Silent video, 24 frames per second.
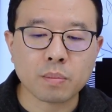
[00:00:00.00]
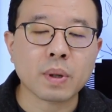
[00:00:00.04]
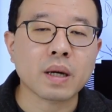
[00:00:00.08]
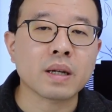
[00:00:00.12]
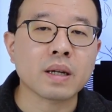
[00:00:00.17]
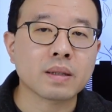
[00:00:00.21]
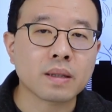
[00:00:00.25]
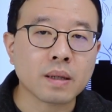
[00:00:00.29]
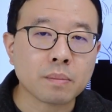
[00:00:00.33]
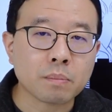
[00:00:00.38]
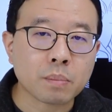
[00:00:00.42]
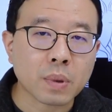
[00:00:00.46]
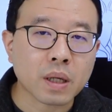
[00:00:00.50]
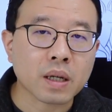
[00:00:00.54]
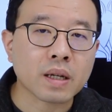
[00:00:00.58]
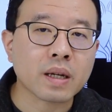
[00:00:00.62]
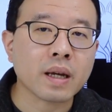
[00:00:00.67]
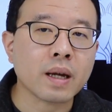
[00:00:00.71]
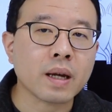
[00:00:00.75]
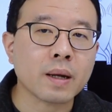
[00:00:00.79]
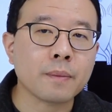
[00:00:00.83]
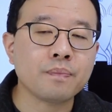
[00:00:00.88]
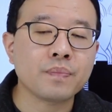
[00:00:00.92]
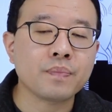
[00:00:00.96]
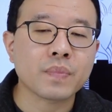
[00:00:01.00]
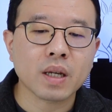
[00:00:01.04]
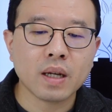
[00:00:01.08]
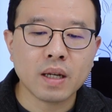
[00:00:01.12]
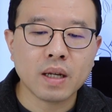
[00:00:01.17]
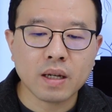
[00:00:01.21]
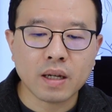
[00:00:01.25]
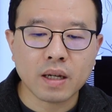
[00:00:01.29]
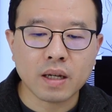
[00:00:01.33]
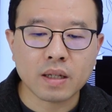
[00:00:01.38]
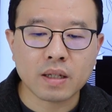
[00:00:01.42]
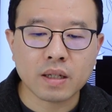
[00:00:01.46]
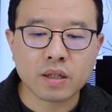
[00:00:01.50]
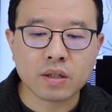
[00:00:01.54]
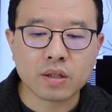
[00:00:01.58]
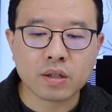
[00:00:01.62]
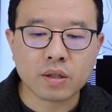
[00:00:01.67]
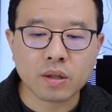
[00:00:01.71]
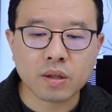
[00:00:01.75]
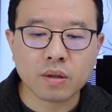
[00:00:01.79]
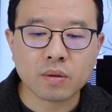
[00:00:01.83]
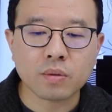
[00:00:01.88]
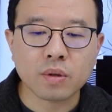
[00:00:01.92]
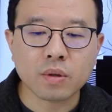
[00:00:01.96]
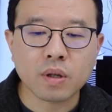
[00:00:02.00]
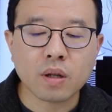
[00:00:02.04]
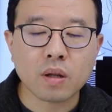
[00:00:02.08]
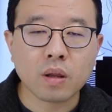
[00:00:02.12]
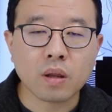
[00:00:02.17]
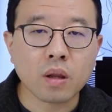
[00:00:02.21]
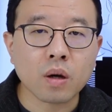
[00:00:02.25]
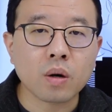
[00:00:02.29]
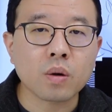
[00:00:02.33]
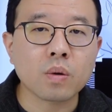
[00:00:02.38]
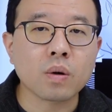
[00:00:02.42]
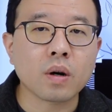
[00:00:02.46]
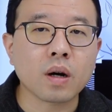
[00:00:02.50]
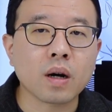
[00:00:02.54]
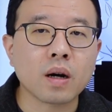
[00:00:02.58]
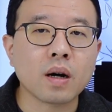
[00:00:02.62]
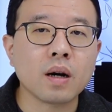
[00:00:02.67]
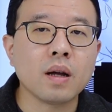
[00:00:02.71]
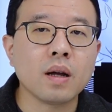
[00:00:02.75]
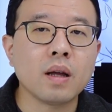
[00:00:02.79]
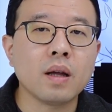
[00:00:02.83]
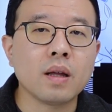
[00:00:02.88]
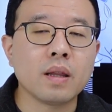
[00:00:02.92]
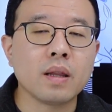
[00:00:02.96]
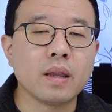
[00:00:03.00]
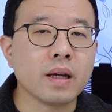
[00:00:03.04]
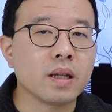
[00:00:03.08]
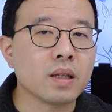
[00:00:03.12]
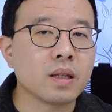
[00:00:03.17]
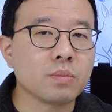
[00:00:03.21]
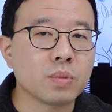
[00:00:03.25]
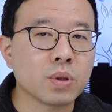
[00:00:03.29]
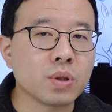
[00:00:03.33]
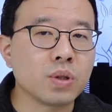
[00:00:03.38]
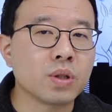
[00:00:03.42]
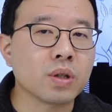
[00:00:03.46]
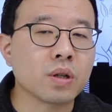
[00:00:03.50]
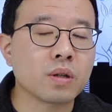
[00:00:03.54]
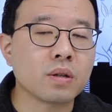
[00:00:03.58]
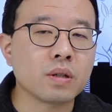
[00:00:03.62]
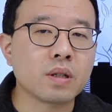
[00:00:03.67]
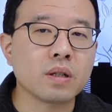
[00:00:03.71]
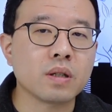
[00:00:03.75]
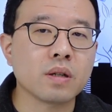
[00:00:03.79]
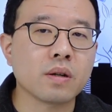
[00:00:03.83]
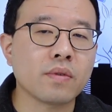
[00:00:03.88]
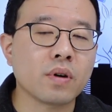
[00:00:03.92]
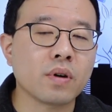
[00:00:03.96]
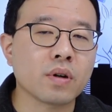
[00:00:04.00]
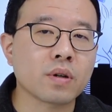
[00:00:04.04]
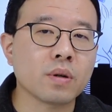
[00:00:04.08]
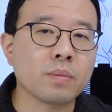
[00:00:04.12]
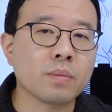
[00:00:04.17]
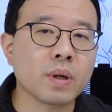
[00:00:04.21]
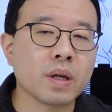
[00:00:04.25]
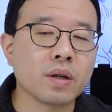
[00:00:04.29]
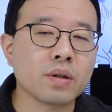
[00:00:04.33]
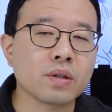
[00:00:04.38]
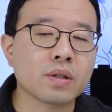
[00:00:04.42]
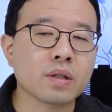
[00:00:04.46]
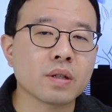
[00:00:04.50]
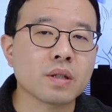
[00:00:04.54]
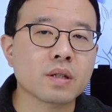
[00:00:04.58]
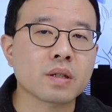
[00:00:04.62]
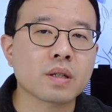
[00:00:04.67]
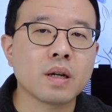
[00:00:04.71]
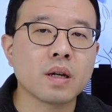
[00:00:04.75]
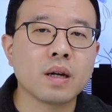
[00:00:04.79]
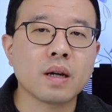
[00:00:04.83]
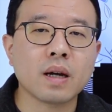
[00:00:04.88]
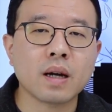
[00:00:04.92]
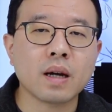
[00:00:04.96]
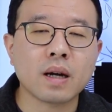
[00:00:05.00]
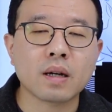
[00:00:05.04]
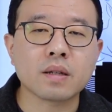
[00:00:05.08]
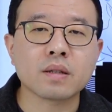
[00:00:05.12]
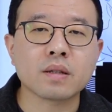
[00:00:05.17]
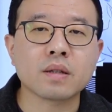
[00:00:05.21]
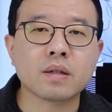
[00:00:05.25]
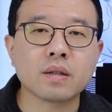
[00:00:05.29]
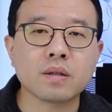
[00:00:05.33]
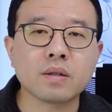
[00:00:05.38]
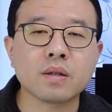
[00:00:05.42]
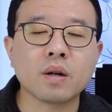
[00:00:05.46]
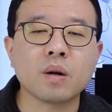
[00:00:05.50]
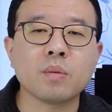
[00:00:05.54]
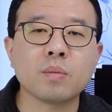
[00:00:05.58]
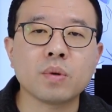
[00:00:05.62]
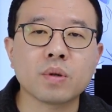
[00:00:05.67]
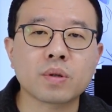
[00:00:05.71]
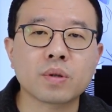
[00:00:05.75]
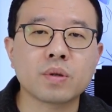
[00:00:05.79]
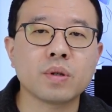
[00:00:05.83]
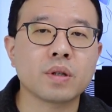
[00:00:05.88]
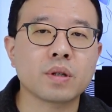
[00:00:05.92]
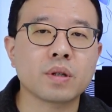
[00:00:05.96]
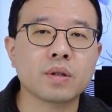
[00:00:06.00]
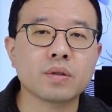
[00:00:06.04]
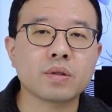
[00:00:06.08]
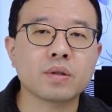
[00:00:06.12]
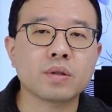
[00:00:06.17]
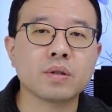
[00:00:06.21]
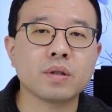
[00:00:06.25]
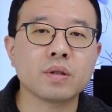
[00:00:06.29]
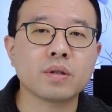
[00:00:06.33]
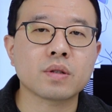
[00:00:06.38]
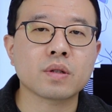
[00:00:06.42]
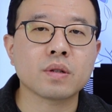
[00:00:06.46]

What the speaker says: But again, it is still lower than the majority of occupations under the normal critical stream.